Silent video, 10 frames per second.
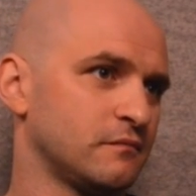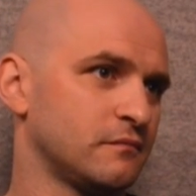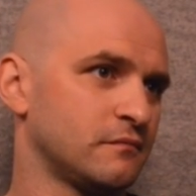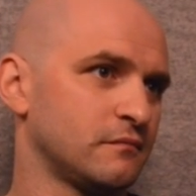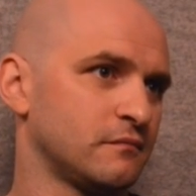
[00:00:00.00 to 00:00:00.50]

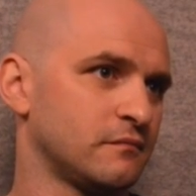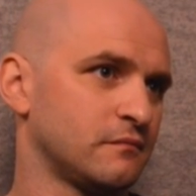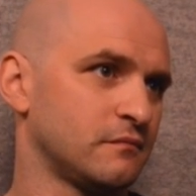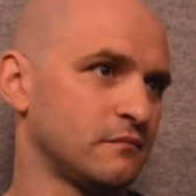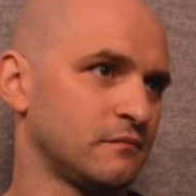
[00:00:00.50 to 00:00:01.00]

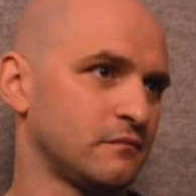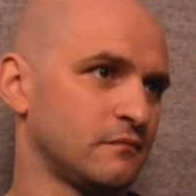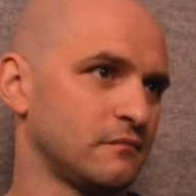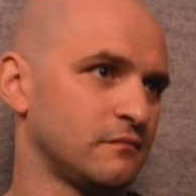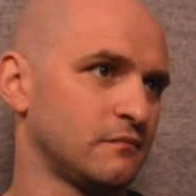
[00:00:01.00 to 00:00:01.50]

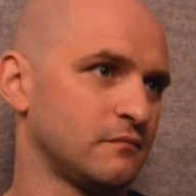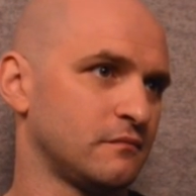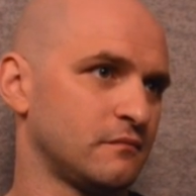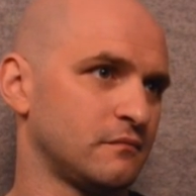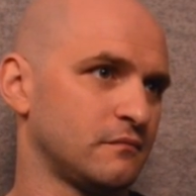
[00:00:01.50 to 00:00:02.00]

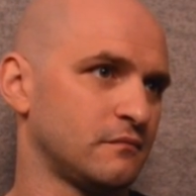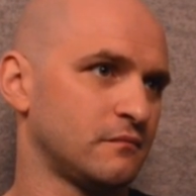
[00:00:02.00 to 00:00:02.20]
No words are spoken by the person on screen.